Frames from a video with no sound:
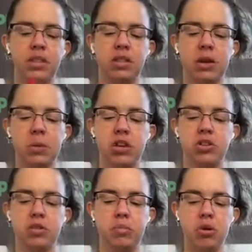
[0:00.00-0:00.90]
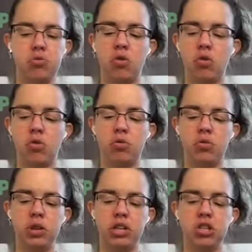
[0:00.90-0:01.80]
that way you don't poke a hole
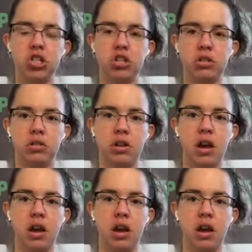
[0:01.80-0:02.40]
in your shirt,